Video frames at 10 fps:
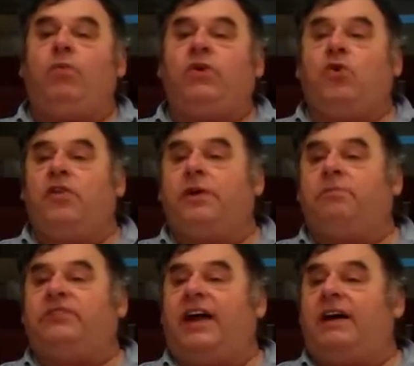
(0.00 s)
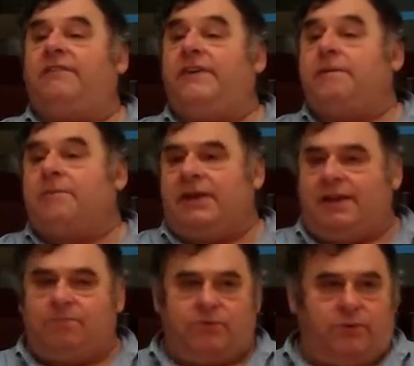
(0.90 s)
We call them ze'avim in
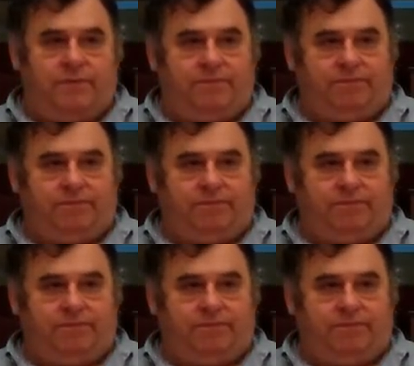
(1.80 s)
Hebrew.